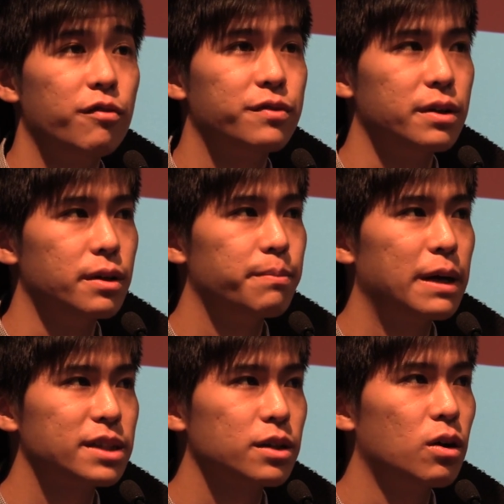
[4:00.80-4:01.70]
of the
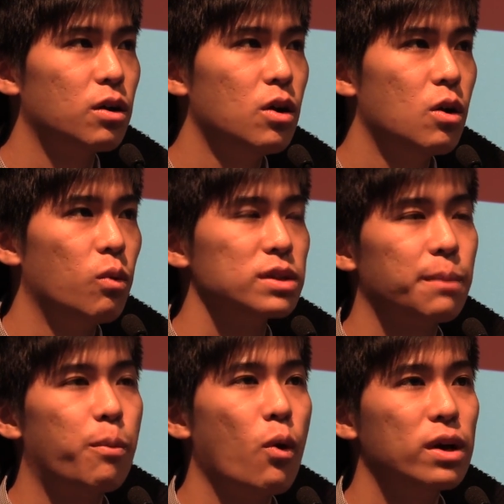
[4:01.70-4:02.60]
Basic Law was
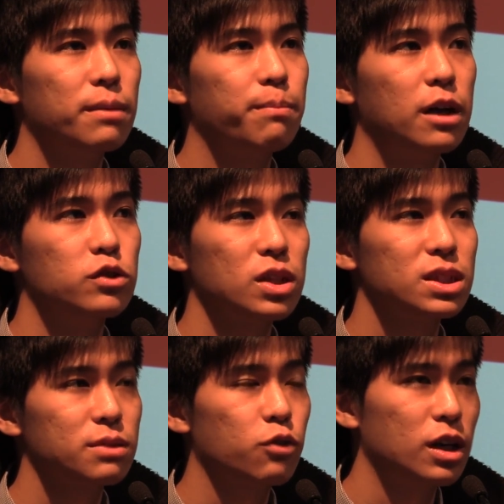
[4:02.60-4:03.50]
appointed by the
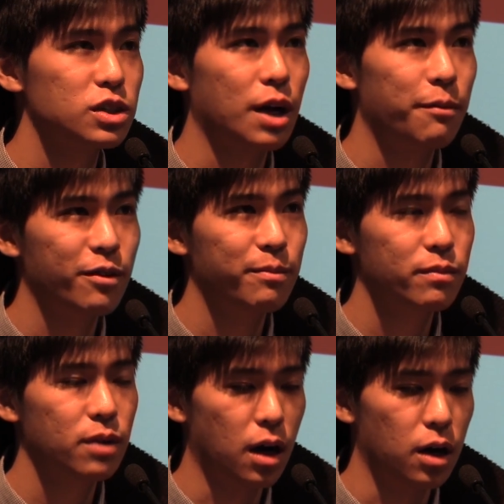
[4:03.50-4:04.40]
Chinese,
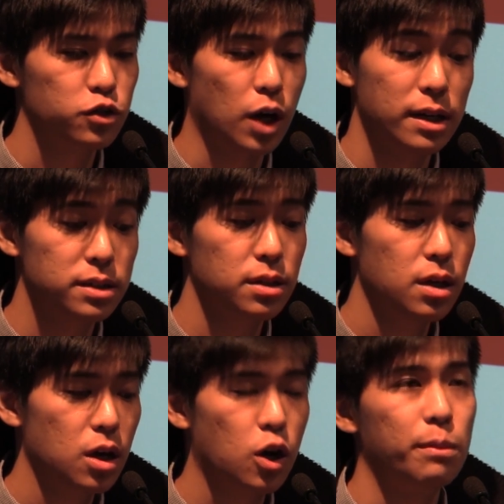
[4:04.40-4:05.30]
government, uh, Chinese
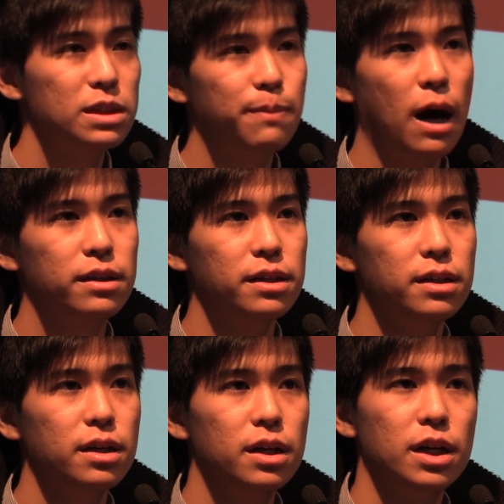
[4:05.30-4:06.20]
Communist
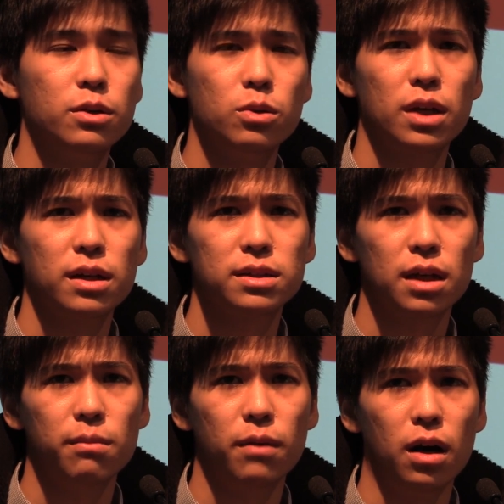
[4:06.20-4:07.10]
Party, including
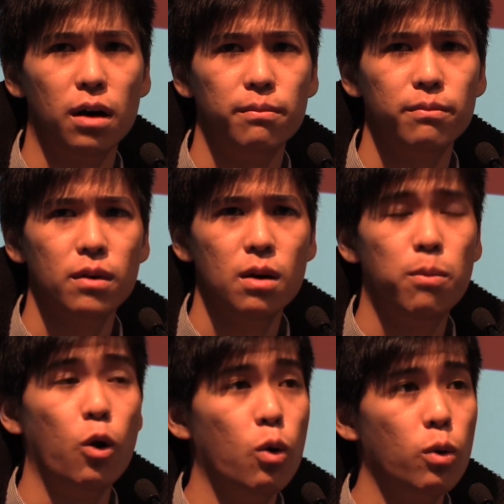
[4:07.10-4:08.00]
some um,
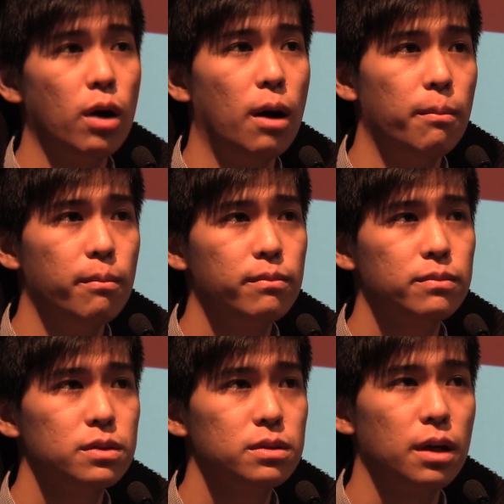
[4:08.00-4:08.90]
pro, um,
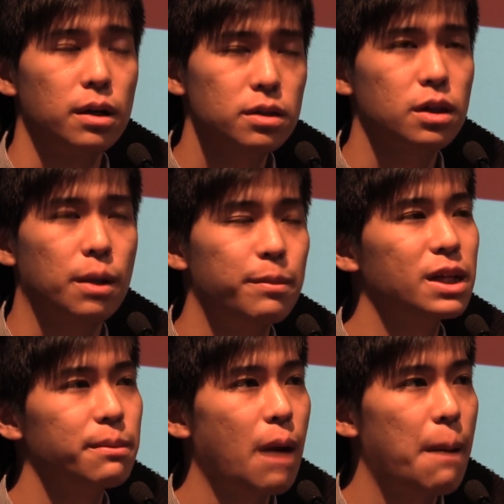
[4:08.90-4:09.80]
the, the
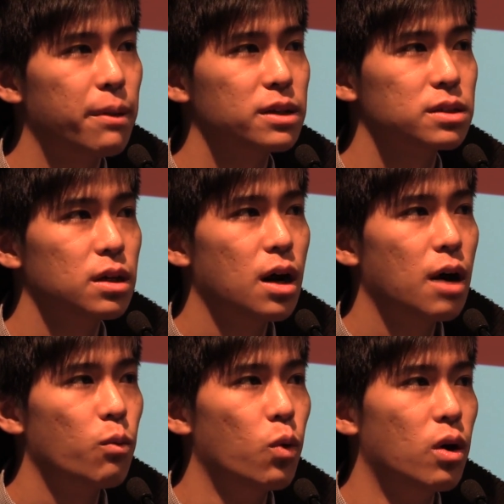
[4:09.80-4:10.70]
committee members
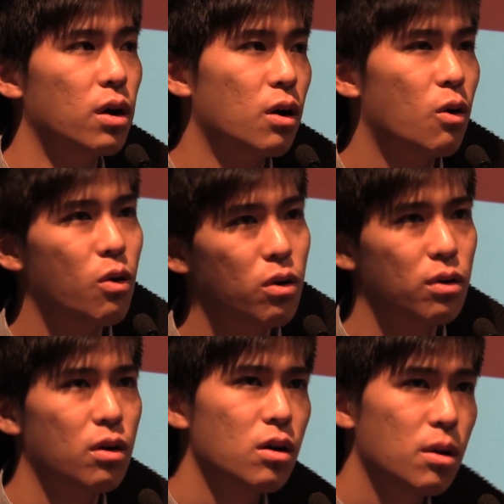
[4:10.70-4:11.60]
were
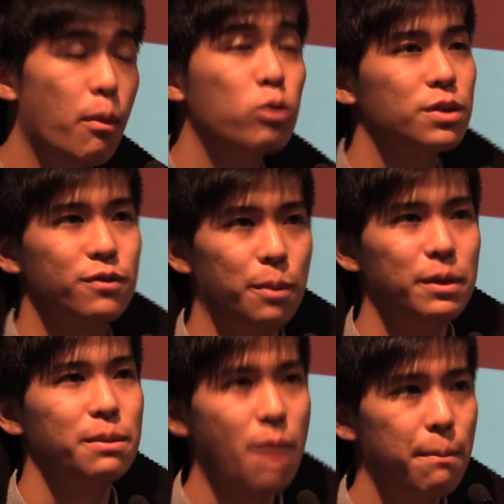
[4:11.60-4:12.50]
all, most of the
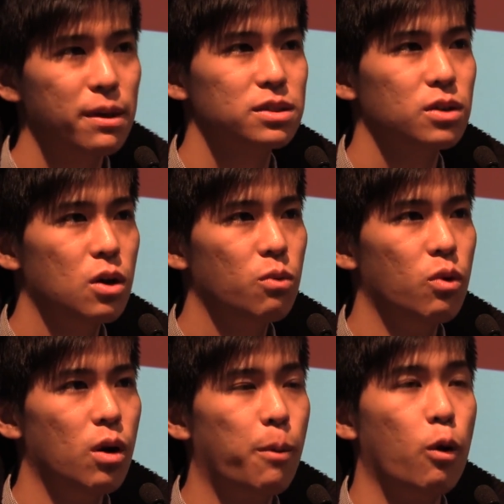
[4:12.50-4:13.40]
committee members
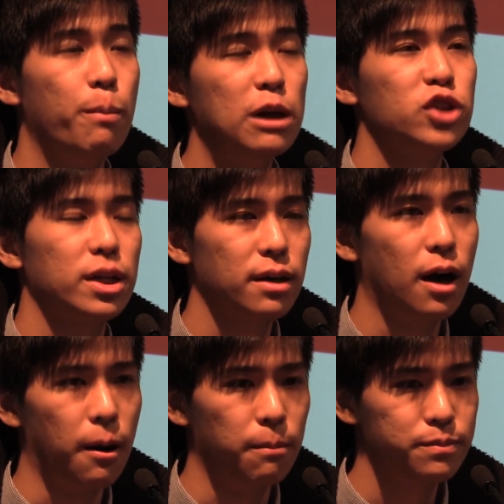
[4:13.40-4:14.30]
were provision
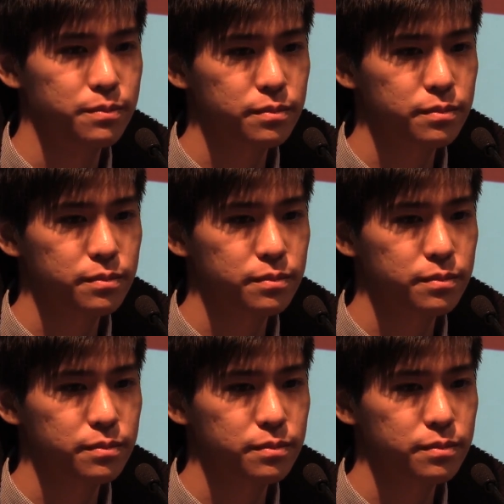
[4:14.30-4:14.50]
um,